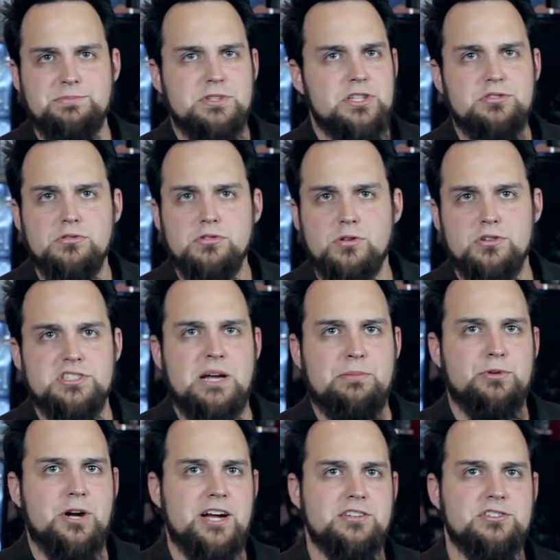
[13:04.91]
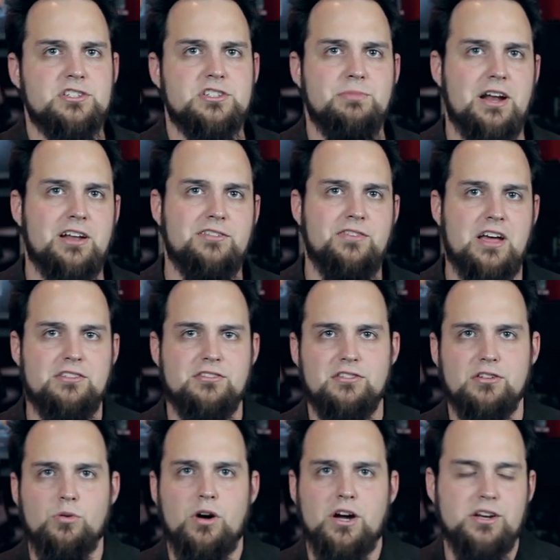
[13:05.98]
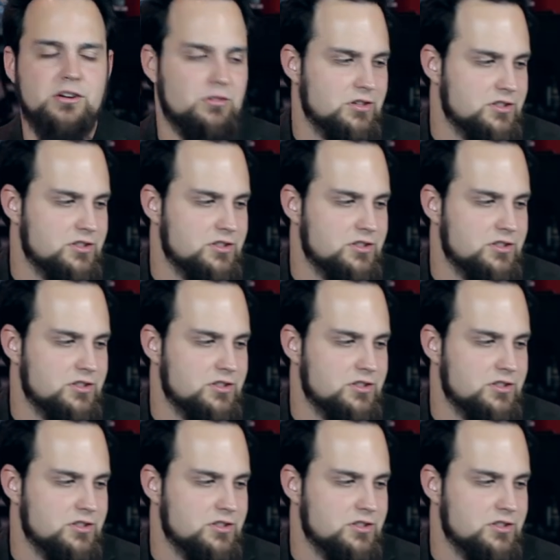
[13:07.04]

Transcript: but the dual core Snapdragon is just about as fast as the quad core